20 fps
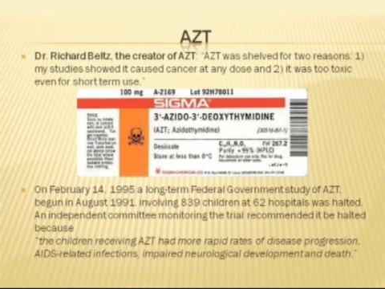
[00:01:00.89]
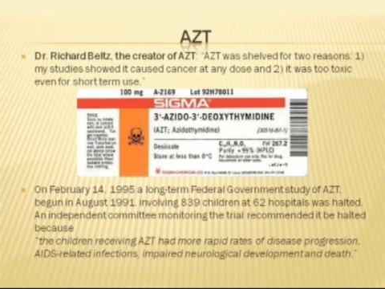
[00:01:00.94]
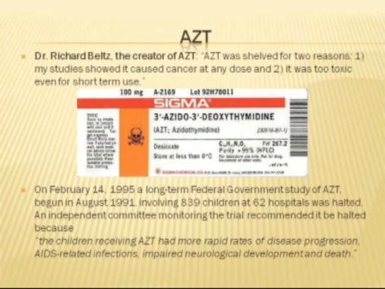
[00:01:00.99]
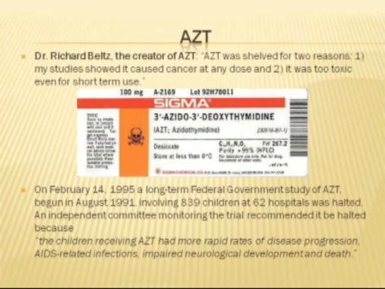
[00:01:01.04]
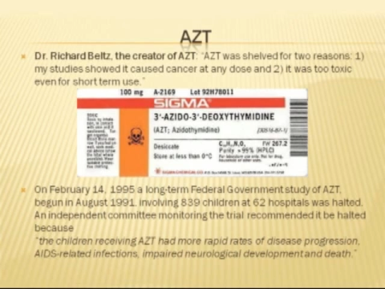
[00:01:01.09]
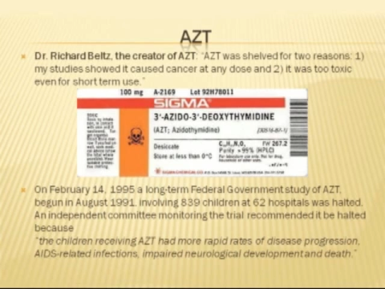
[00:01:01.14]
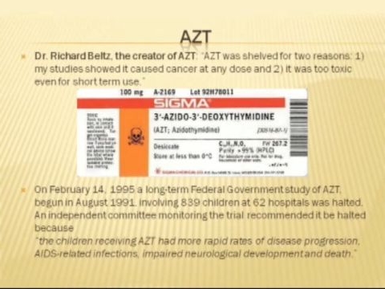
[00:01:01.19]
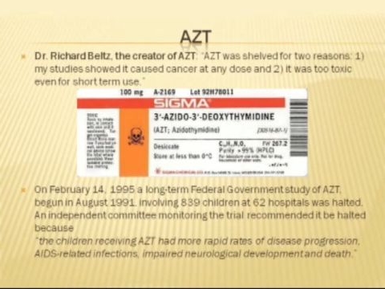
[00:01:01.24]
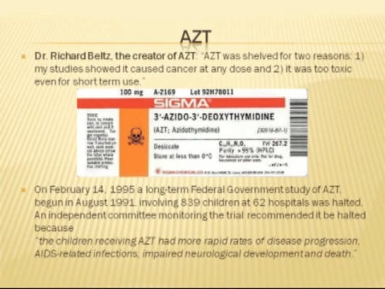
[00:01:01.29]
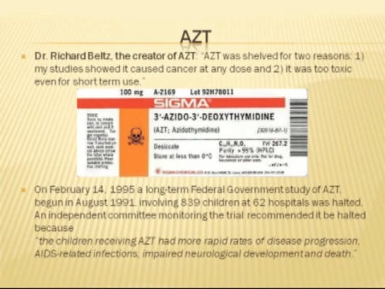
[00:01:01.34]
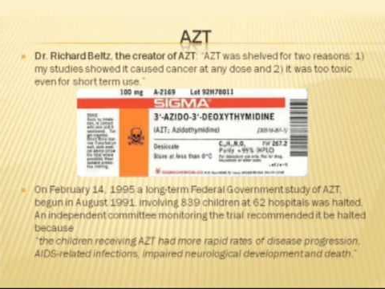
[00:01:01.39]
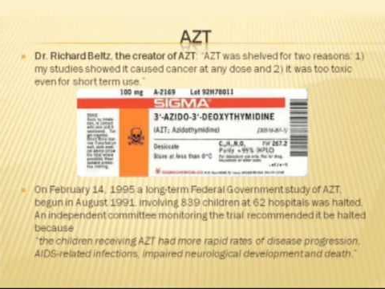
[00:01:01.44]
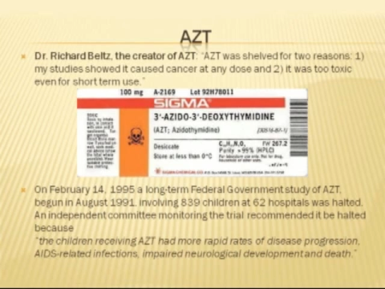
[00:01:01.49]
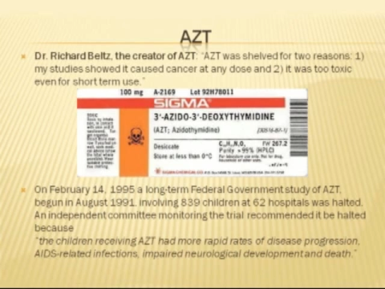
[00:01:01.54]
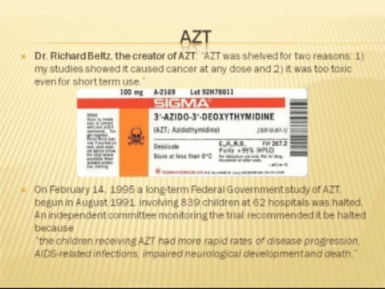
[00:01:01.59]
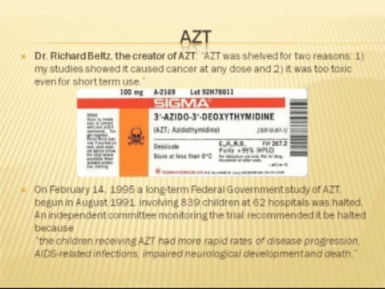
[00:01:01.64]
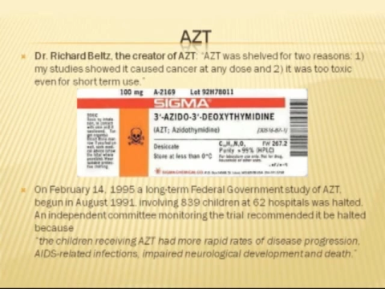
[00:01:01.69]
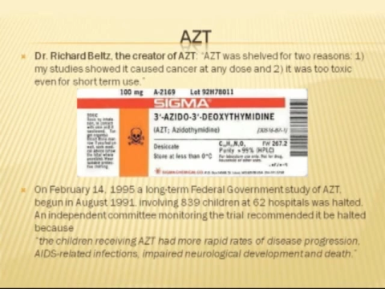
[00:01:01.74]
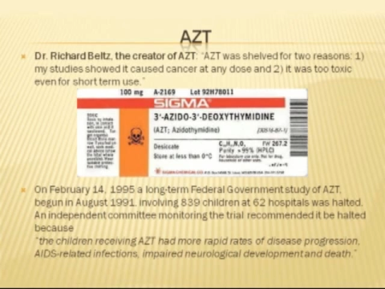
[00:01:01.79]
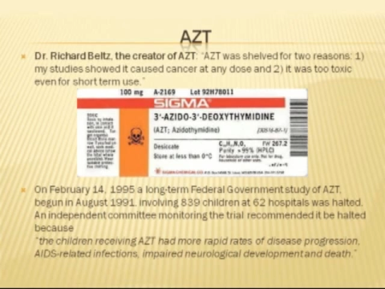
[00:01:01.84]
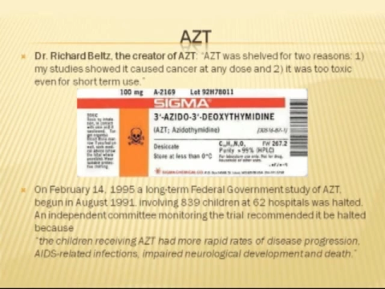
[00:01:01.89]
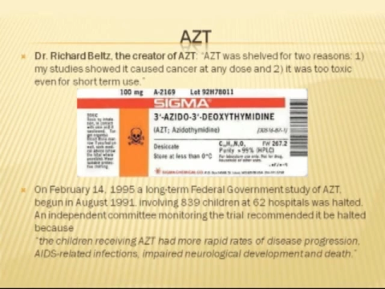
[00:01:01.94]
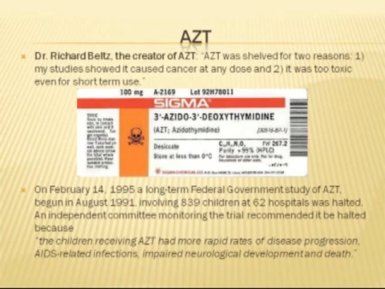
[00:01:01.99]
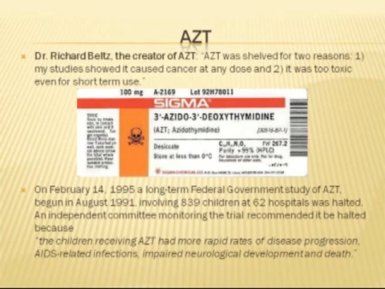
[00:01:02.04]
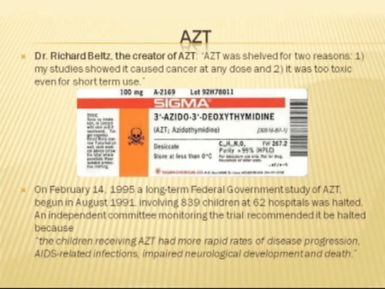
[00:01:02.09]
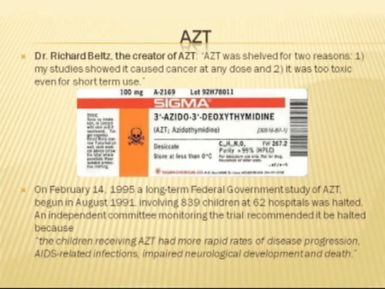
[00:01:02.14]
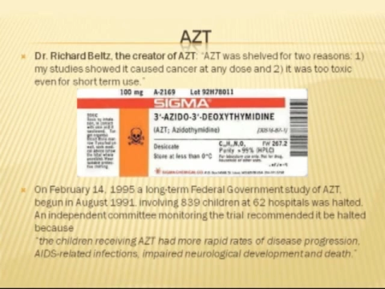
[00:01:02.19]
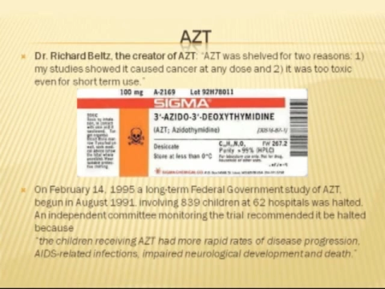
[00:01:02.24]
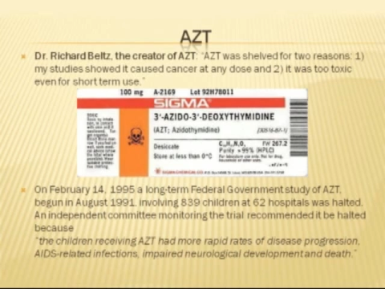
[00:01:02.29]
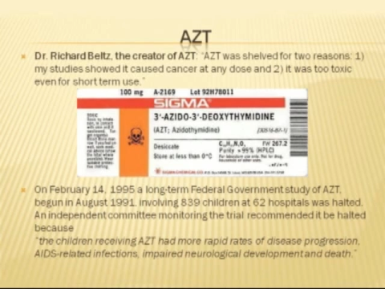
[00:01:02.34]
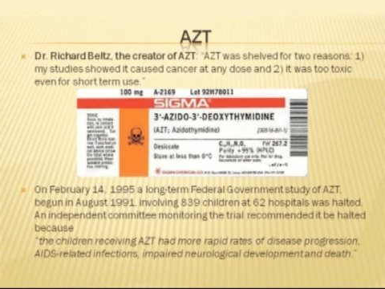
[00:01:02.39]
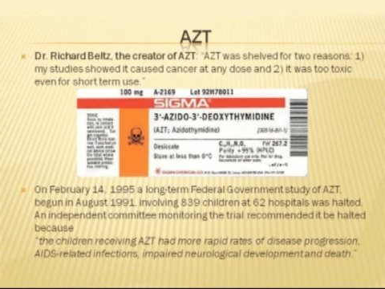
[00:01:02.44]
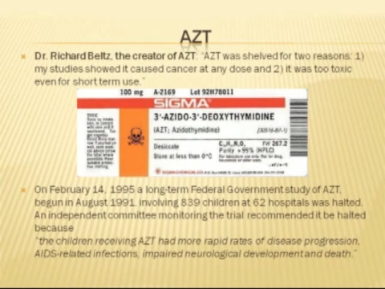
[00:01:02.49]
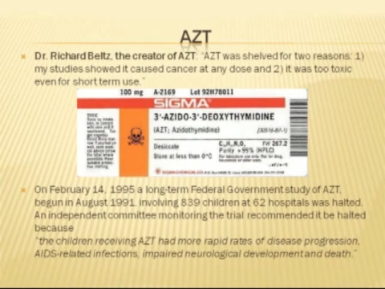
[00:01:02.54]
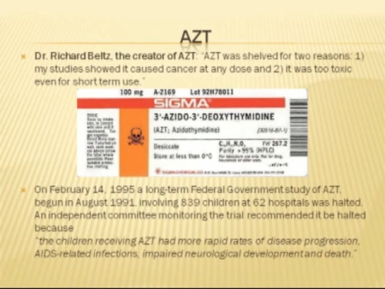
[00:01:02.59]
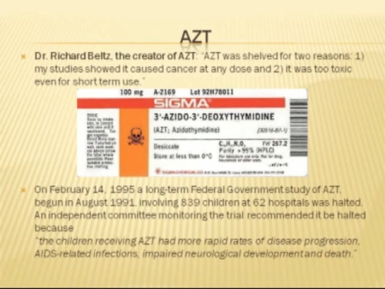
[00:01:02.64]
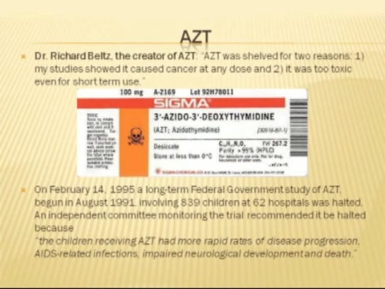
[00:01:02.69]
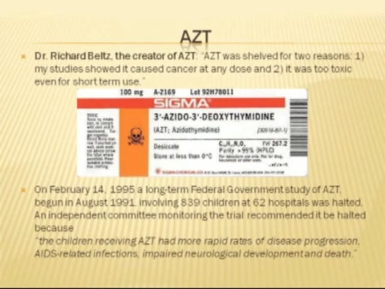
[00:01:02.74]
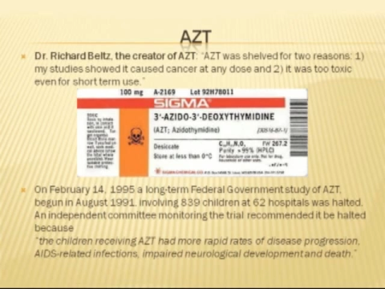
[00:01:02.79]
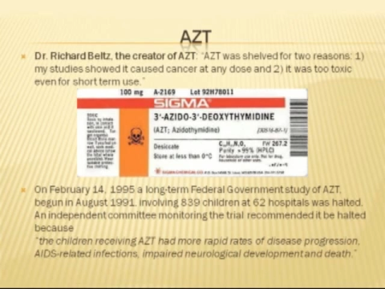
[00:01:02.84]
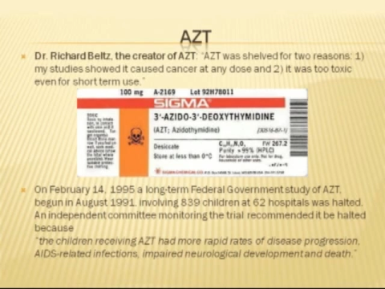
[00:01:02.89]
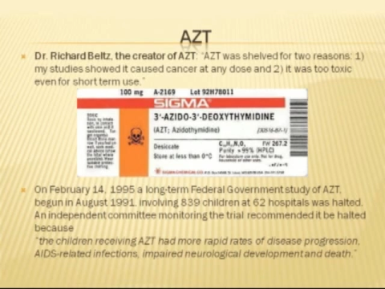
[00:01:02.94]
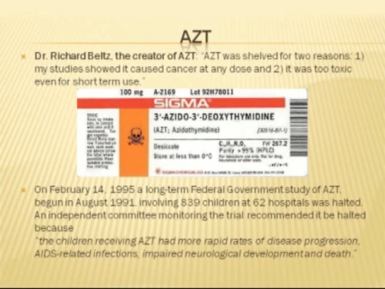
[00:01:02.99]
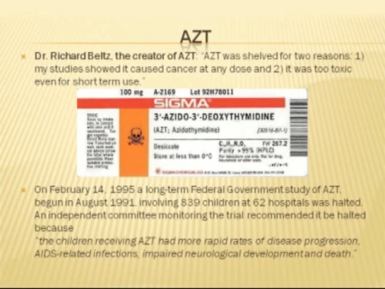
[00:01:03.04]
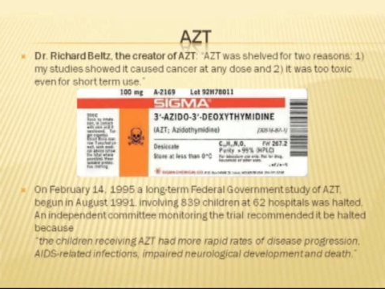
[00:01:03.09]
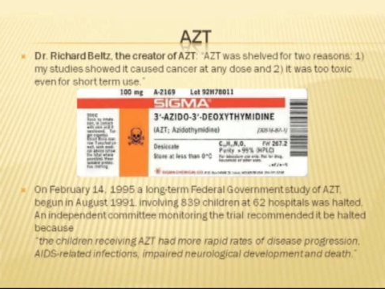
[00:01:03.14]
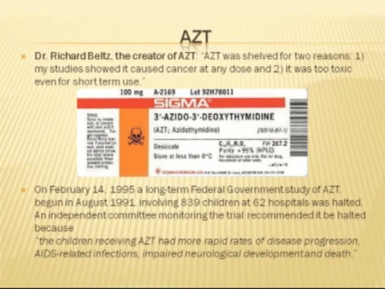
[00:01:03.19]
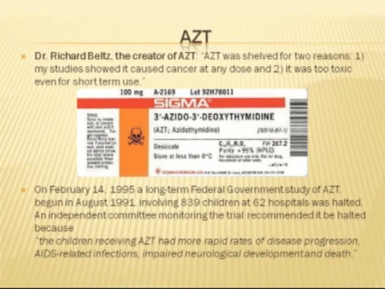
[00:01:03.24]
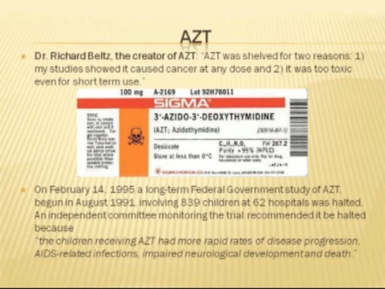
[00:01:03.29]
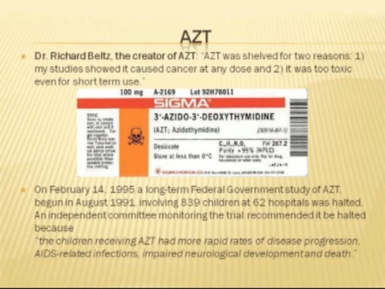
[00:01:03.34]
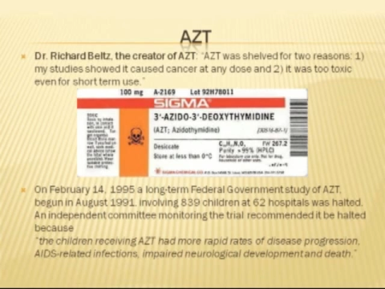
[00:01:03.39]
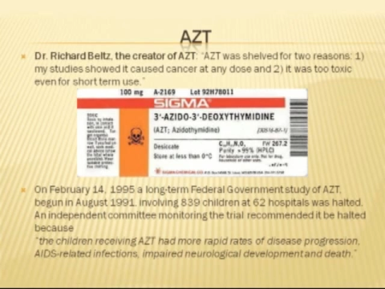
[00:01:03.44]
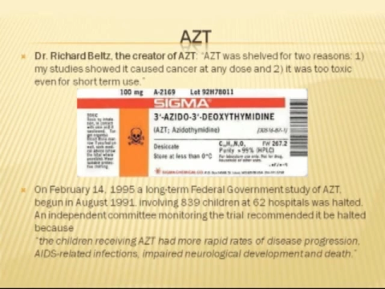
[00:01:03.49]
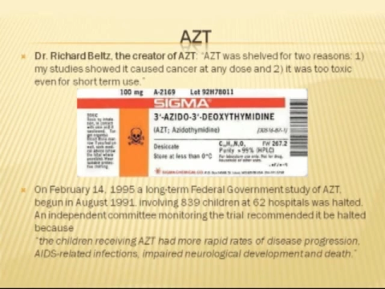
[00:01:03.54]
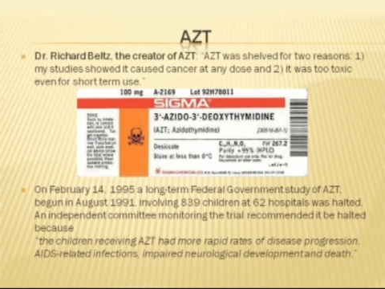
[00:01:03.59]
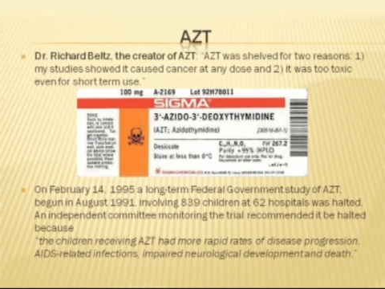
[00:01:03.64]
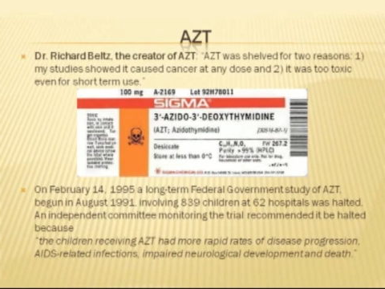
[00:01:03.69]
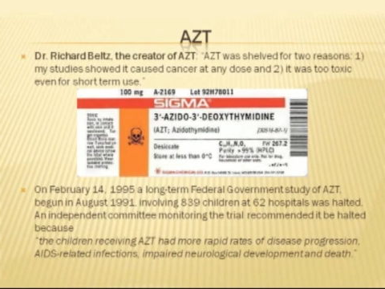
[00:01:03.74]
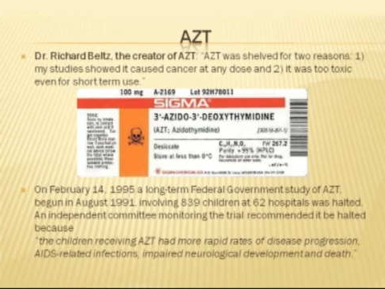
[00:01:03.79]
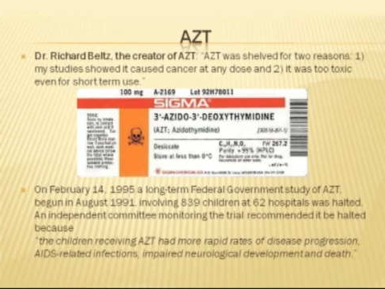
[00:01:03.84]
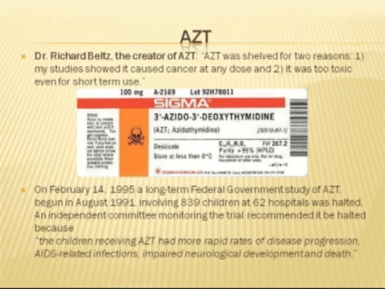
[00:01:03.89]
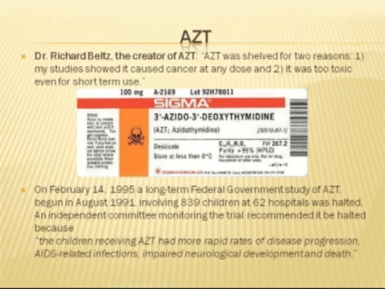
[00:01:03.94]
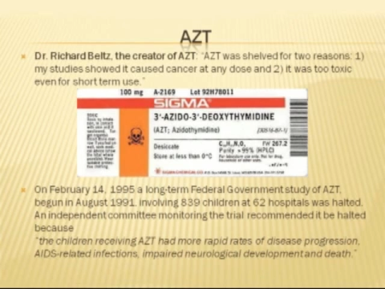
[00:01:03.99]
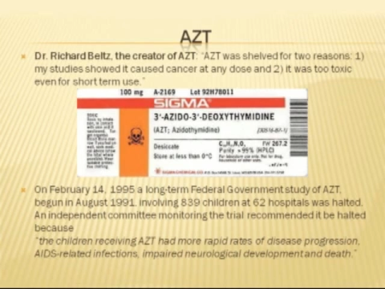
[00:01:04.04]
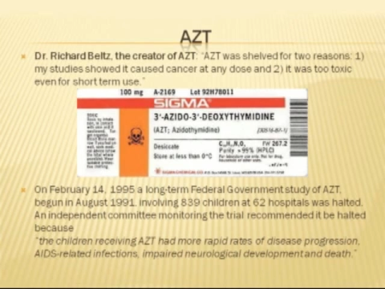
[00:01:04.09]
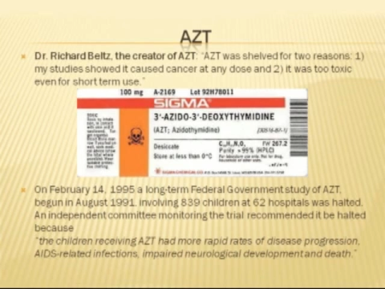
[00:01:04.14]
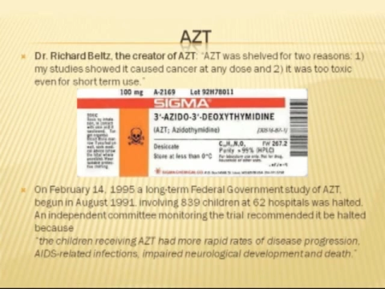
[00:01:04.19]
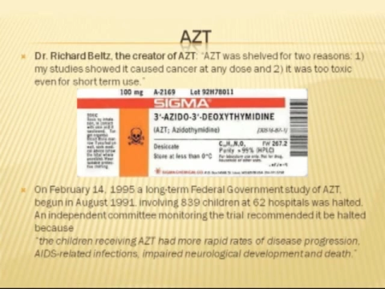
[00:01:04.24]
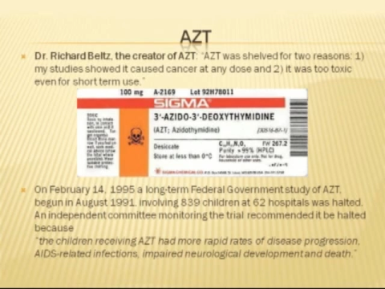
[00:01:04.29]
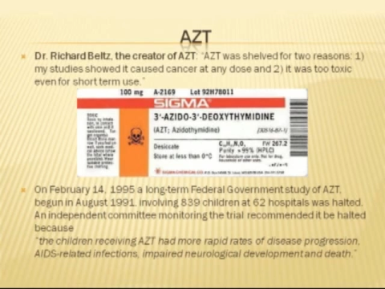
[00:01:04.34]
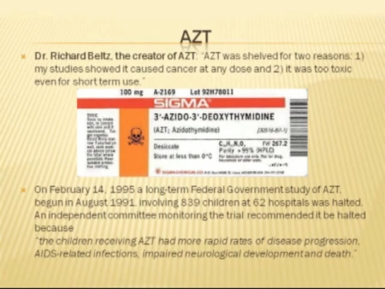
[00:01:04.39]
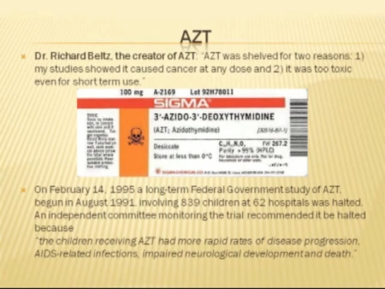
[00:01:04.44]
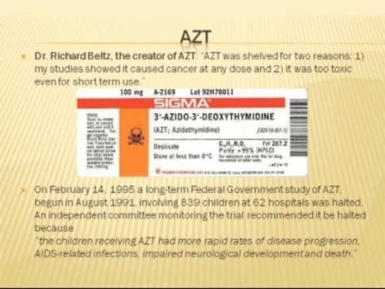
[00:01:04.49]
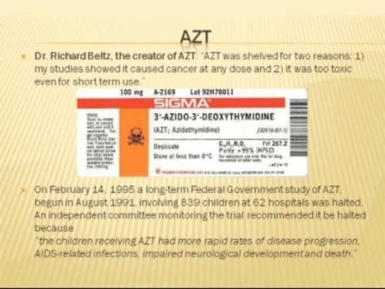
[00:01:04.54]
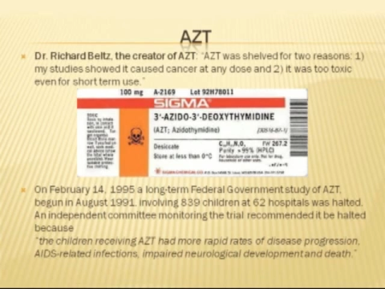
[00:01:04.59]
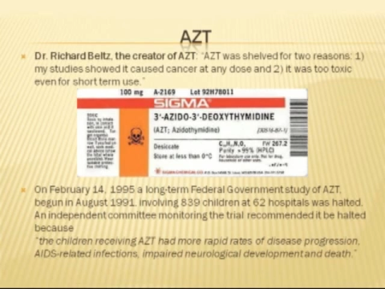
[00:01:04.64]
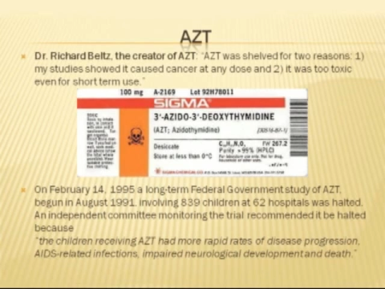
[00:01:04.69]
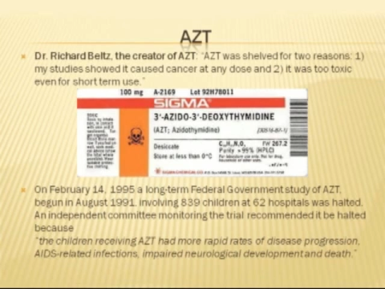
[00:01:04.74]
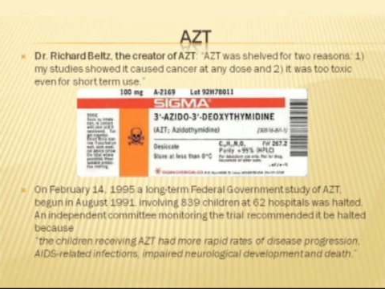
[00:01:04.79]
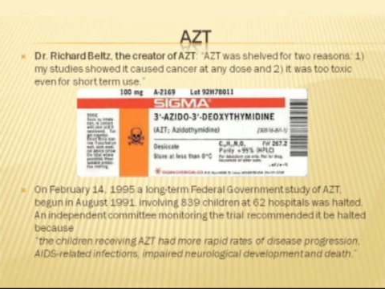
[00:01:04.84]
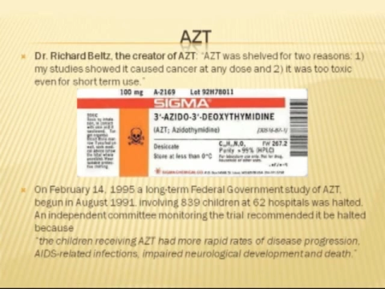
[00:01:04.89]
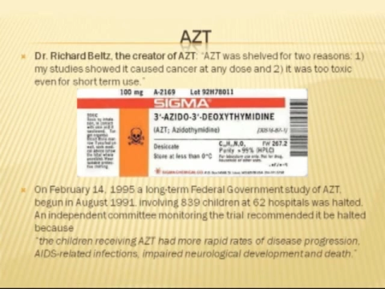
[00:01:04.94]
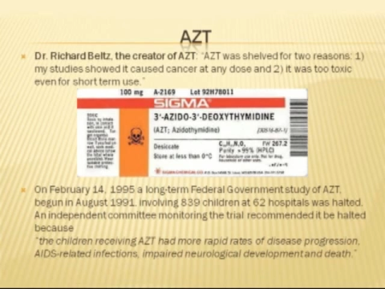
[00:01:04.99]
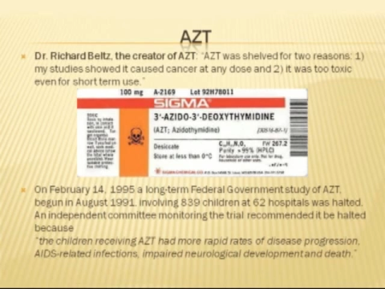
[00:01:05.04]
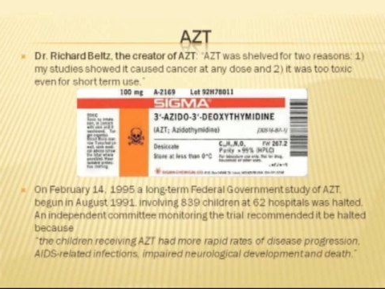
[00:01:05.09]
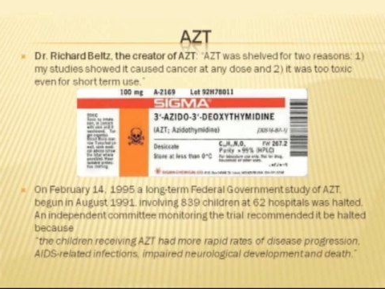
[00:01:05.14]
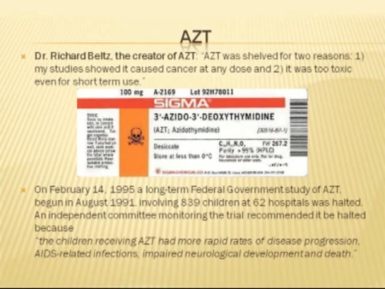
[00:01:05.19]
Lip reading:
No face is visible, so there are no lips to read.